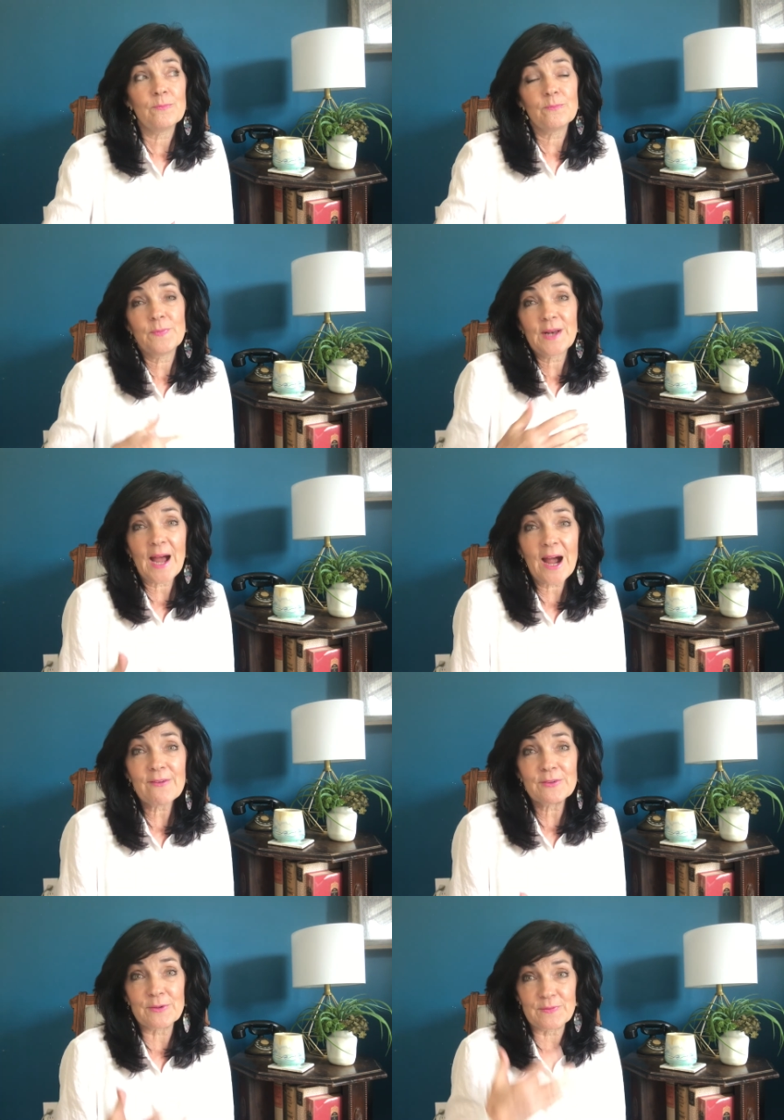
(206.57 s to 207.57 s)
But
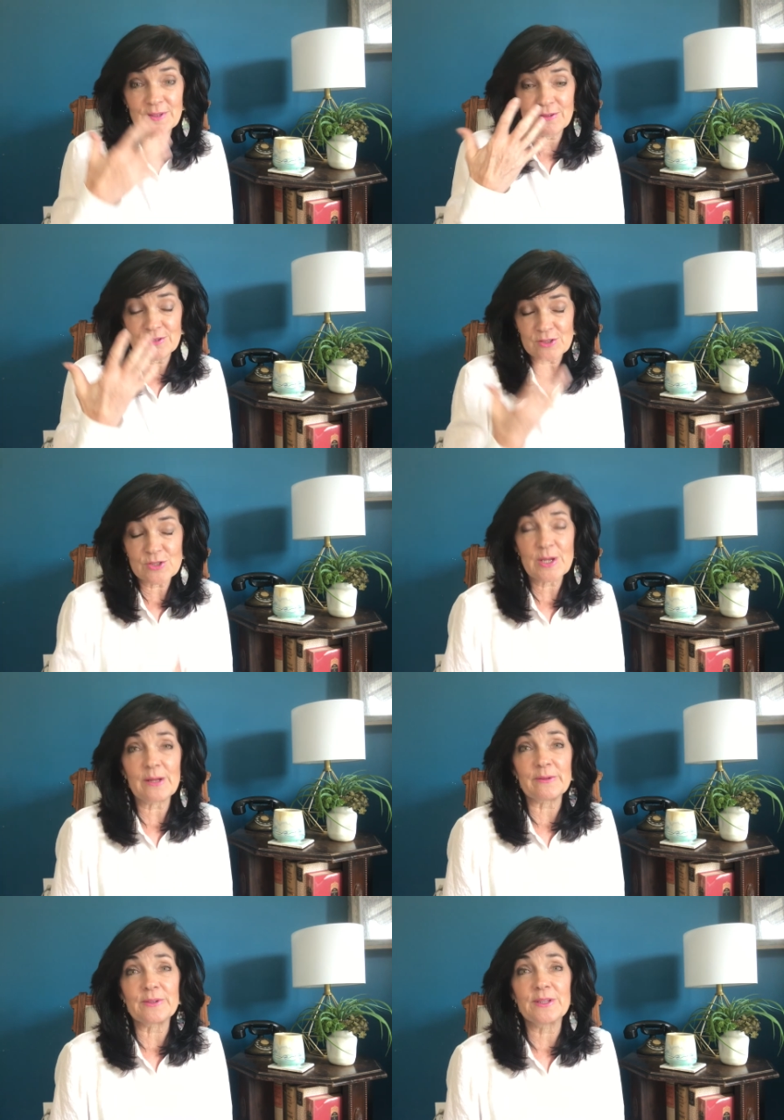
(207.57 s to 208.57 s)
after these
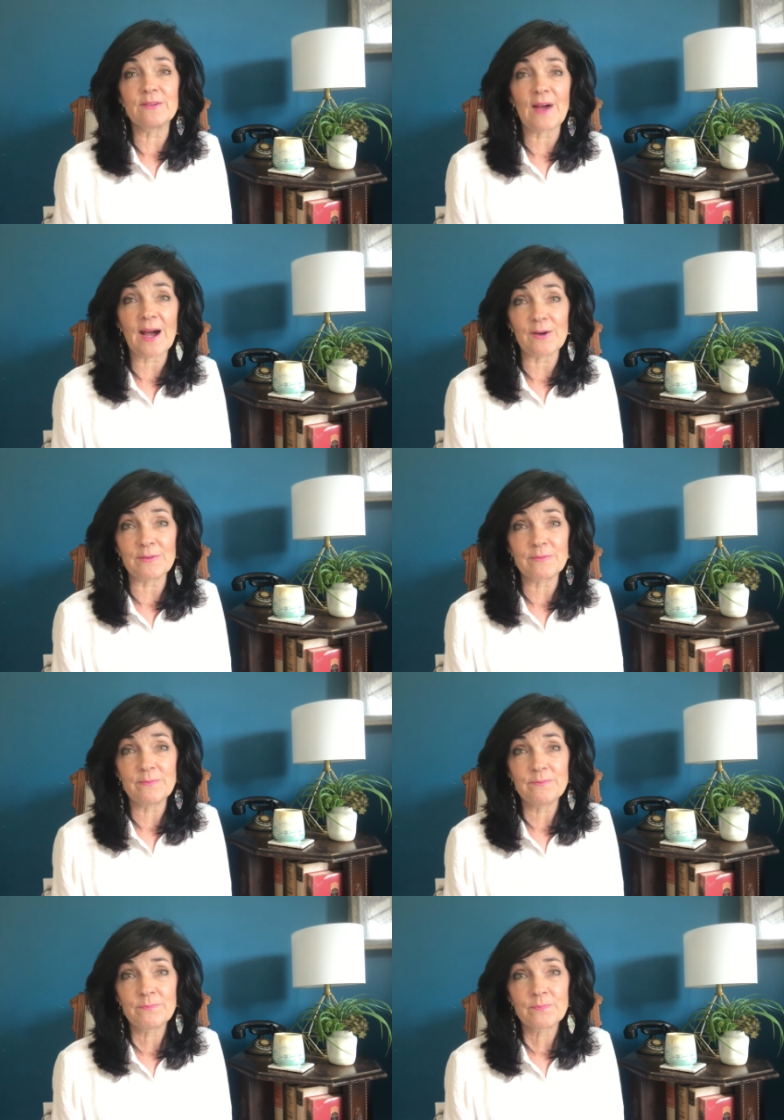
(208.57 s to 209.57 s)
shells give out,
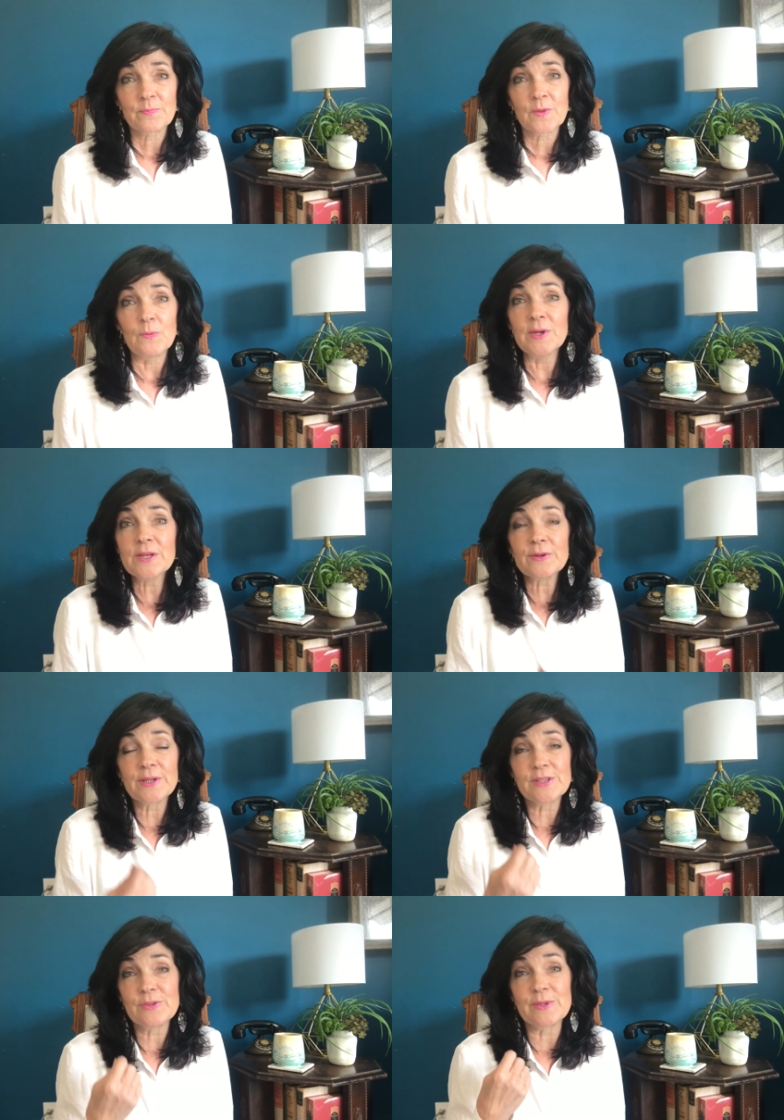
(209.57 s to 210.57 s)
we enter
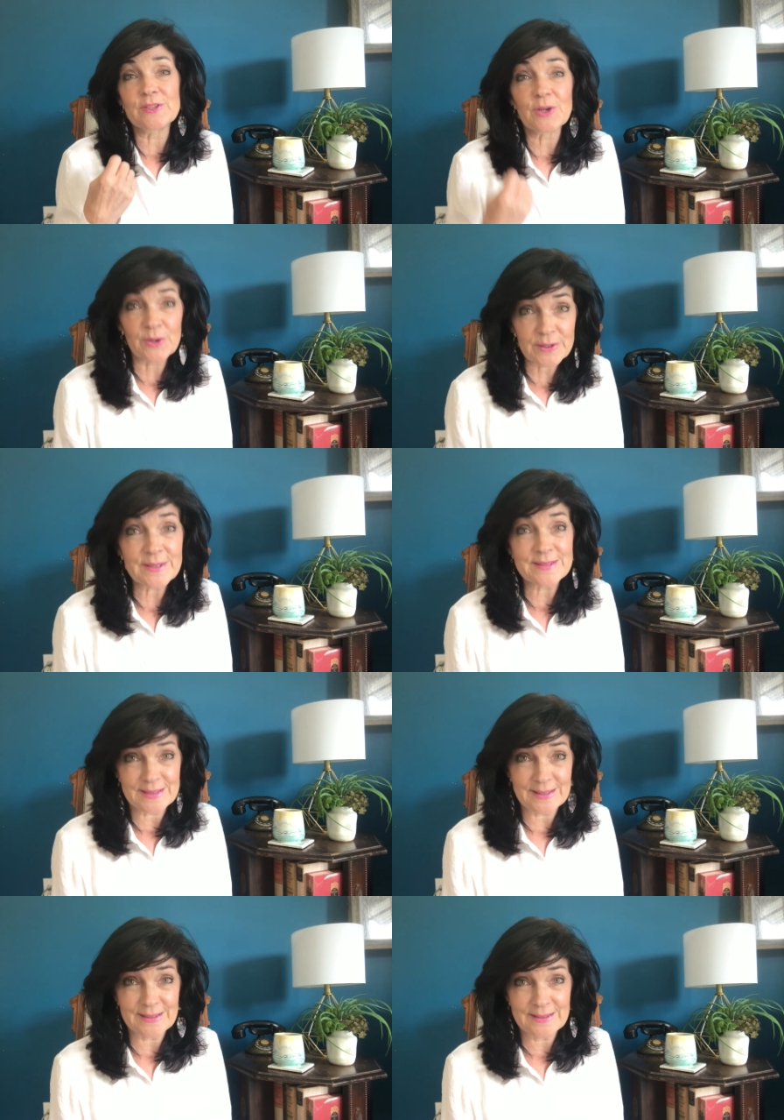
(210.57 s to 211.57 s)
into
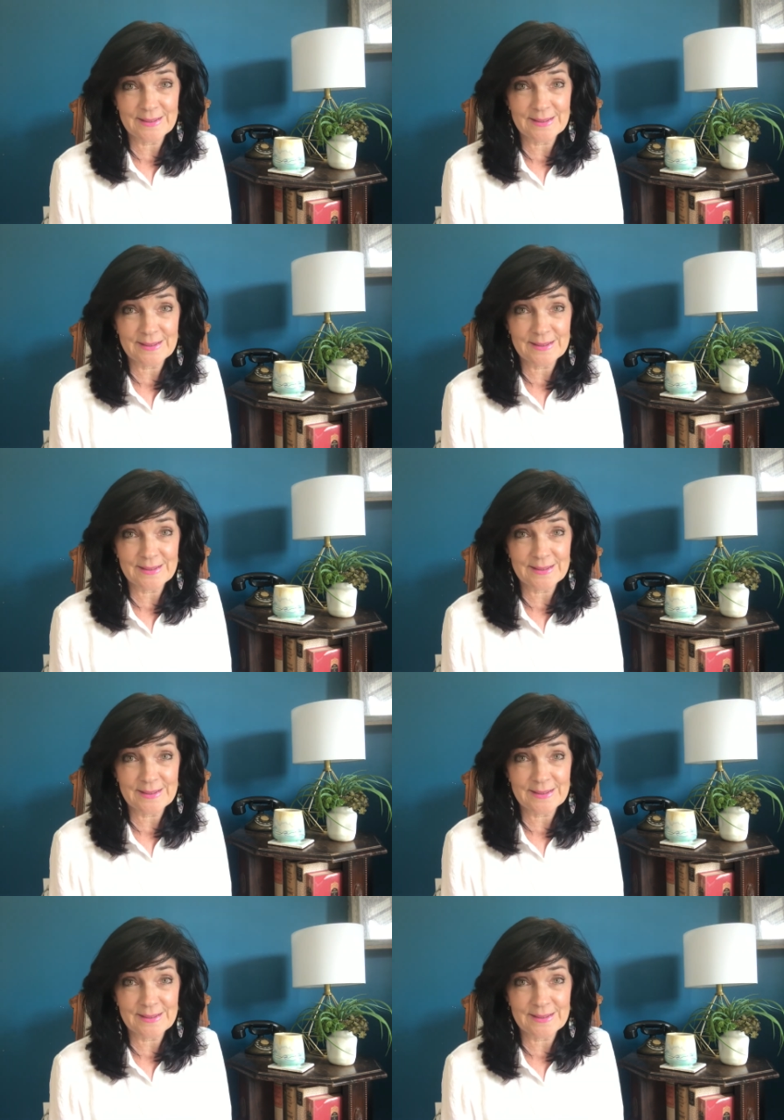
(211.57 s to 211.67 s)
eternity.